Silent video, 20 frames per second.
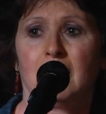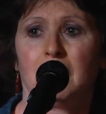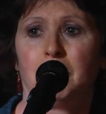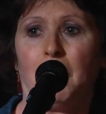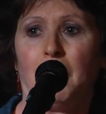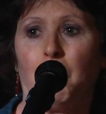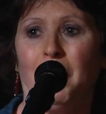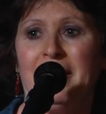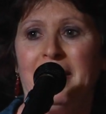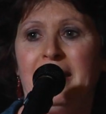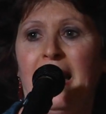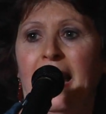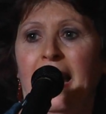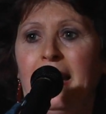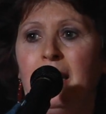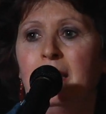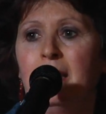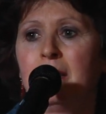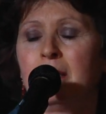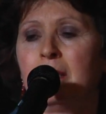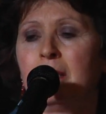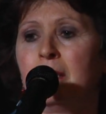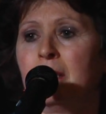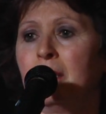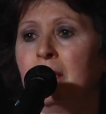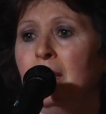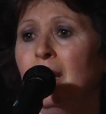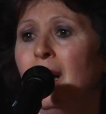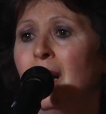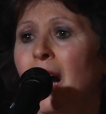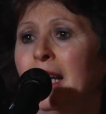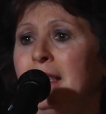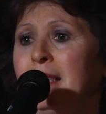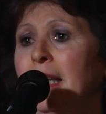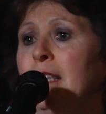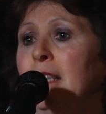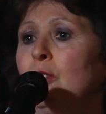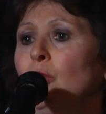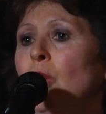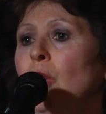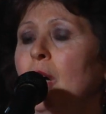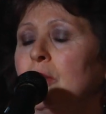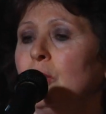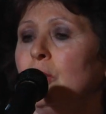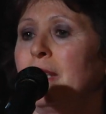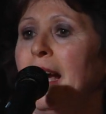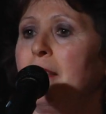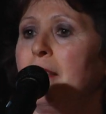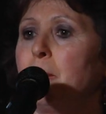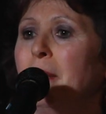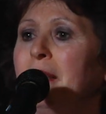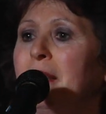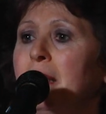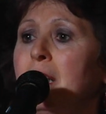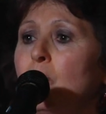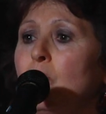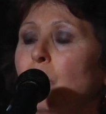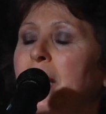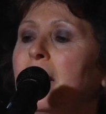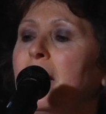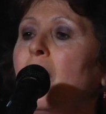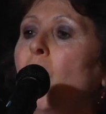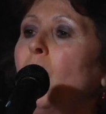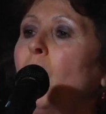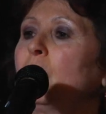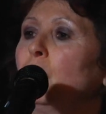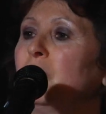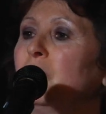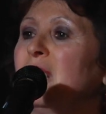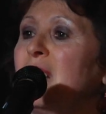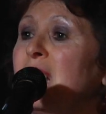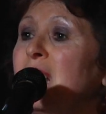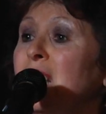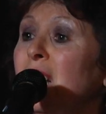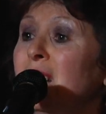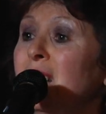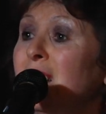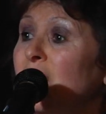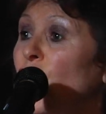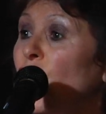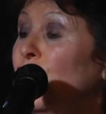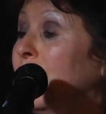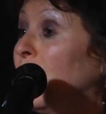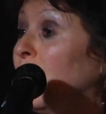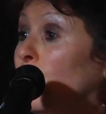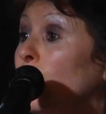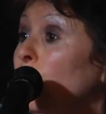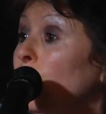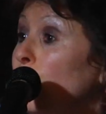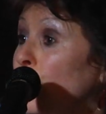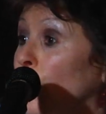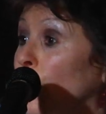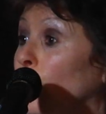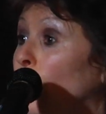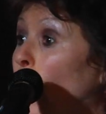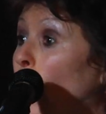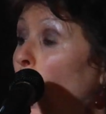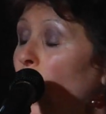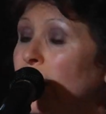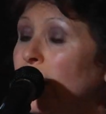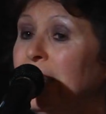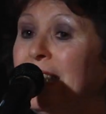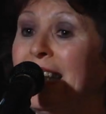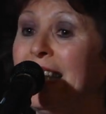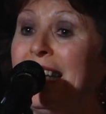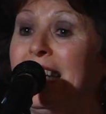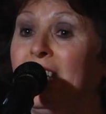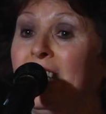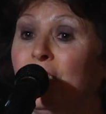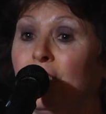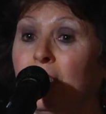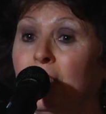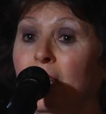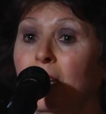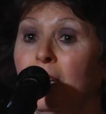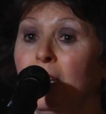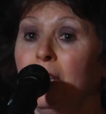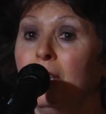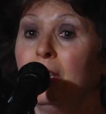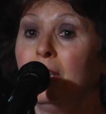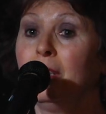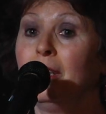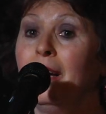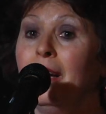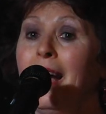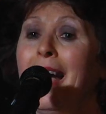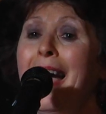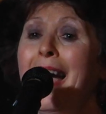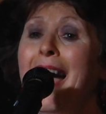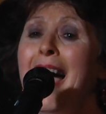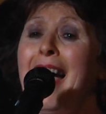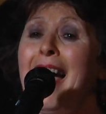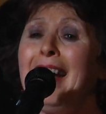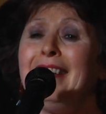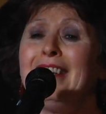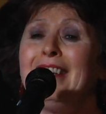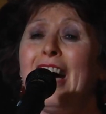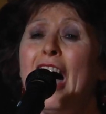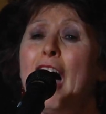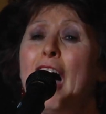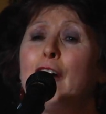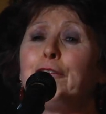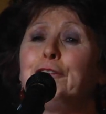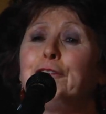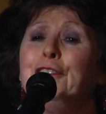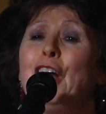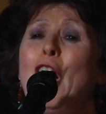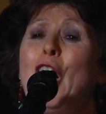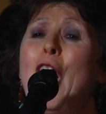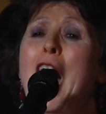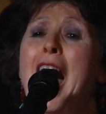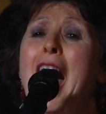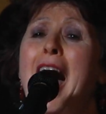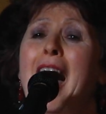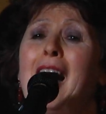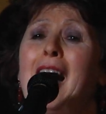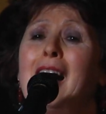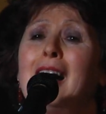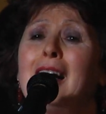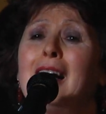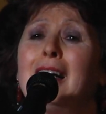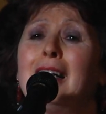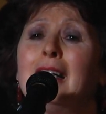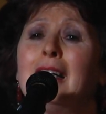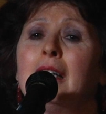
But one day, I take too long to gather my things. When I go out into the sunshine, the girls are gone and I hear, hey, Noah!